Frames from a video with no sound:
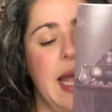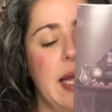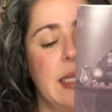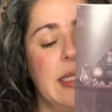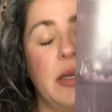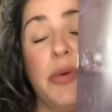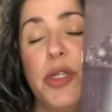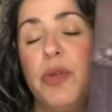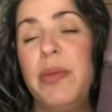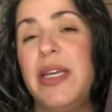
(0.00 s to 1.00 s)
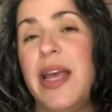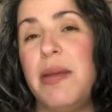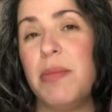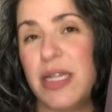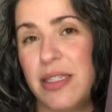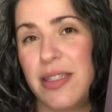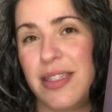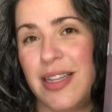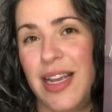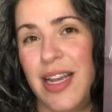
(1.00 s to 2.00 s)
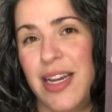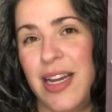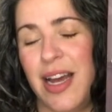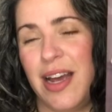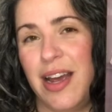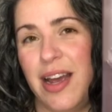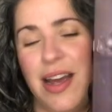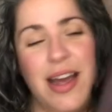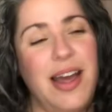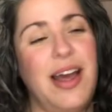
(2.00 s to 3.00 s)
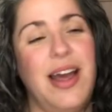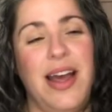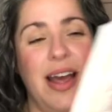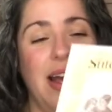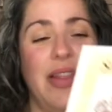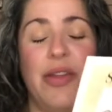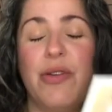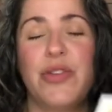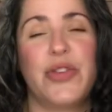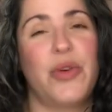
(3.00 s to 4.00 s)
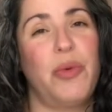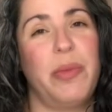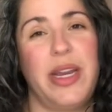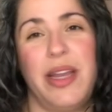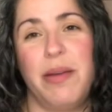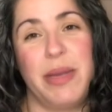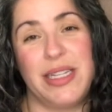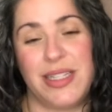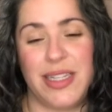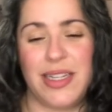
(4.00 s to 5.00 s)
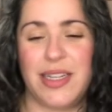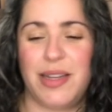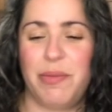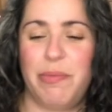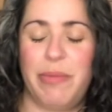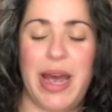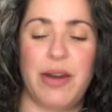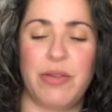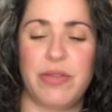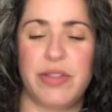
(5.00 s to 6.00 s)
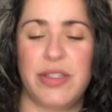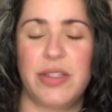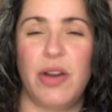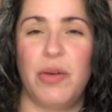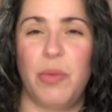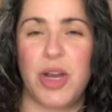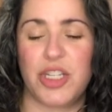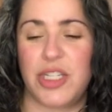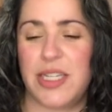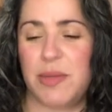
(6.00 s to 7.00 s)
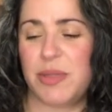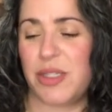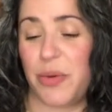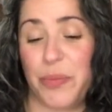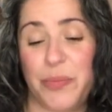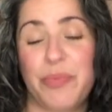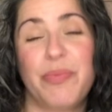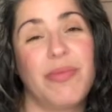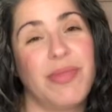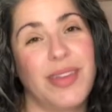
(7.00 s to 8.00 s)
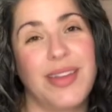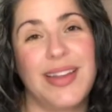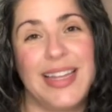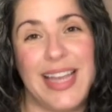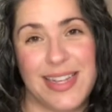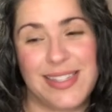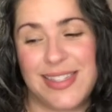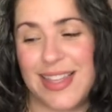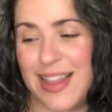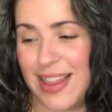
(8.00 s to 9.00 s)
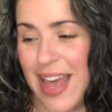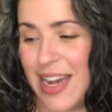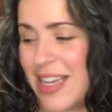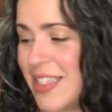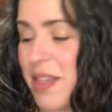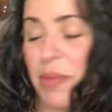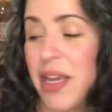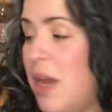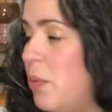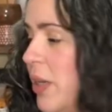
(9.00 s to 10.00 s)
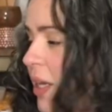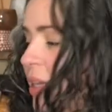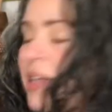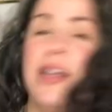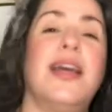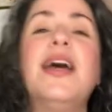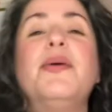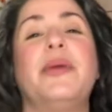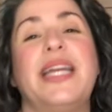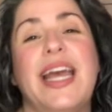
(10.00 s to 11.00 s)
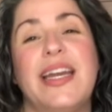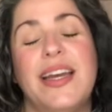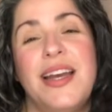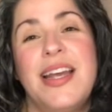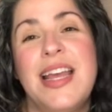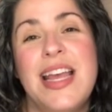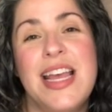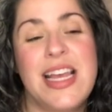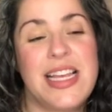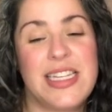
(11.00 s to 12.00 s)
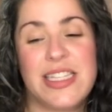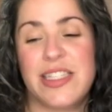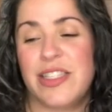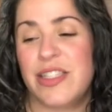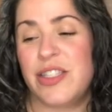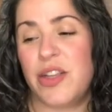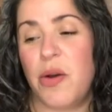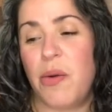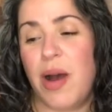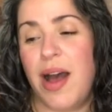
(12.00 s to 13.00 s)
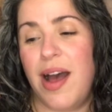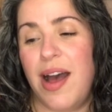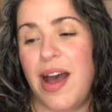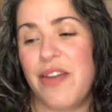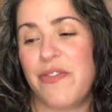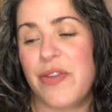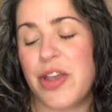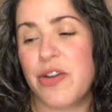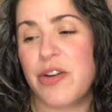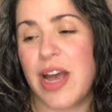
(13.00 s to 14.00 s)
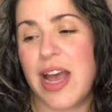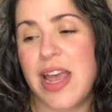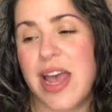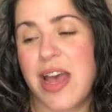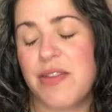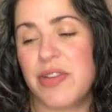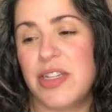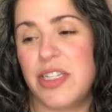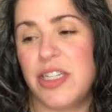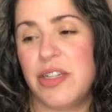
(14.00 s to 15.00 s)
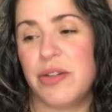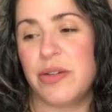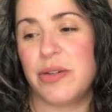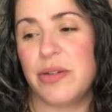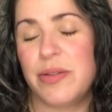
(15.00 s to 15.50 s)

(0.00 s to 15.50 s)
is going to be a must, and there are so many amazing patterns on washi tape. So yes, that is something I wanna get. So I figured I have until